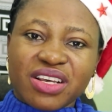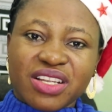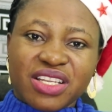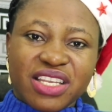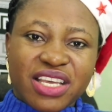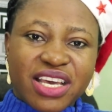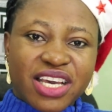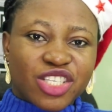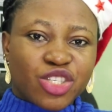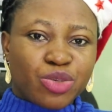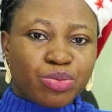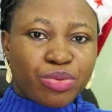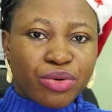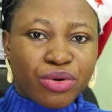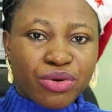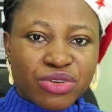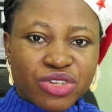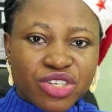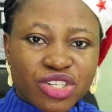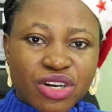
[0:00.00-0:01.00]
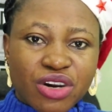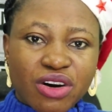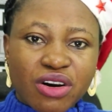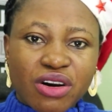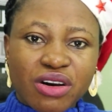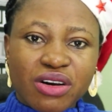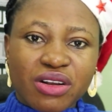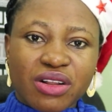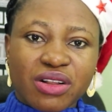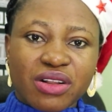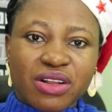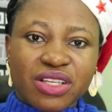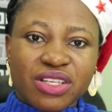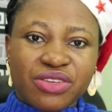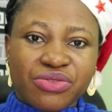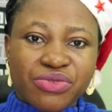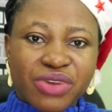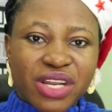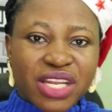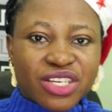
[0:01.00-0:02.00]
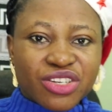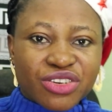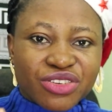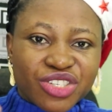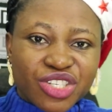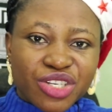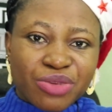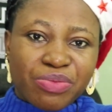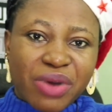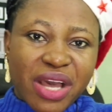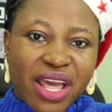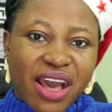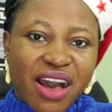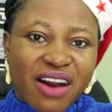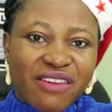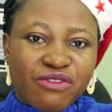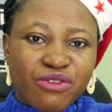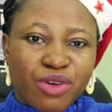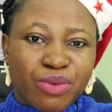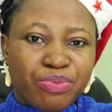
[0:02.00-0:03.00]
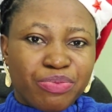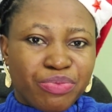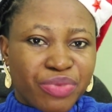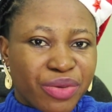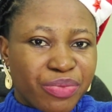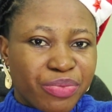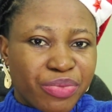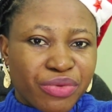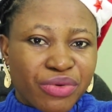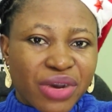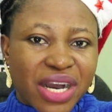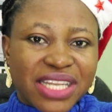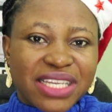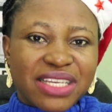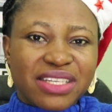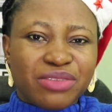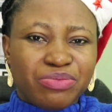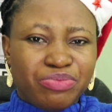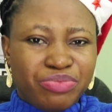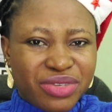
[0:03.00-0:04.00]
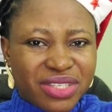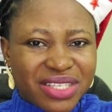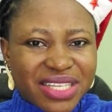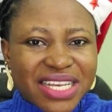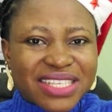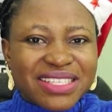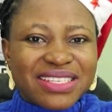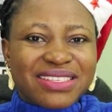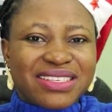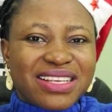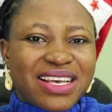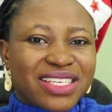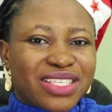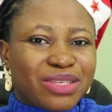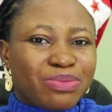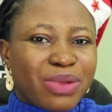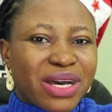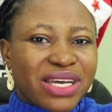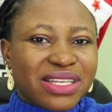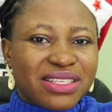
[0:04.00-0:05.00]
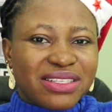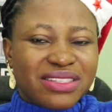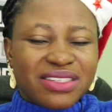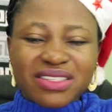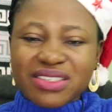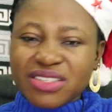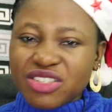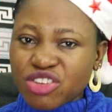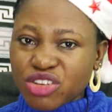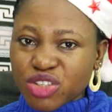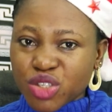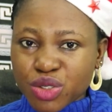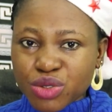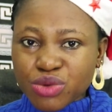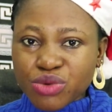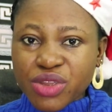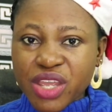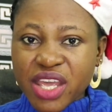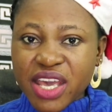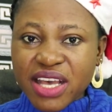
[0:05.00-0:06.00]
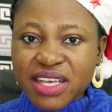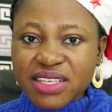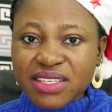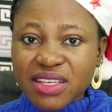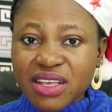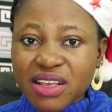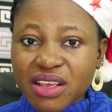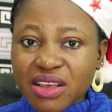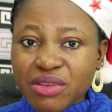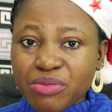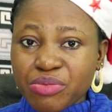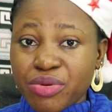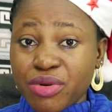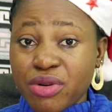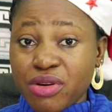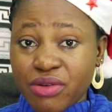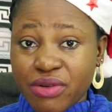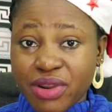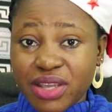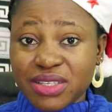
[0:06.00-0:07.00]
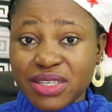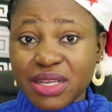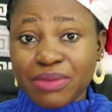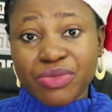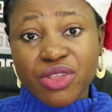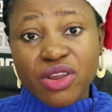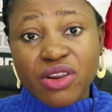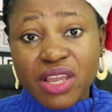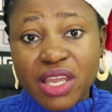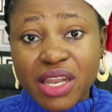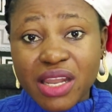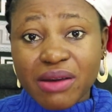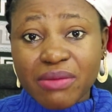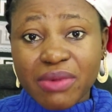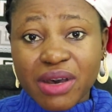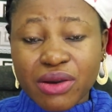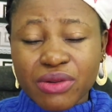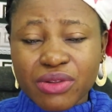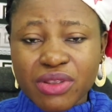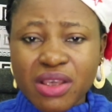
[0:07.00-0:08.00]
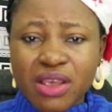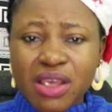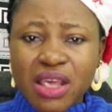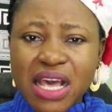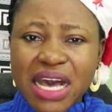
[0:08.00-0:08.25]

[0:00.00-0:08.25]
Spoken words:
The exposure, the relationship I have with people, and then the business is expanding. This is just 2 years progress I'm talking about.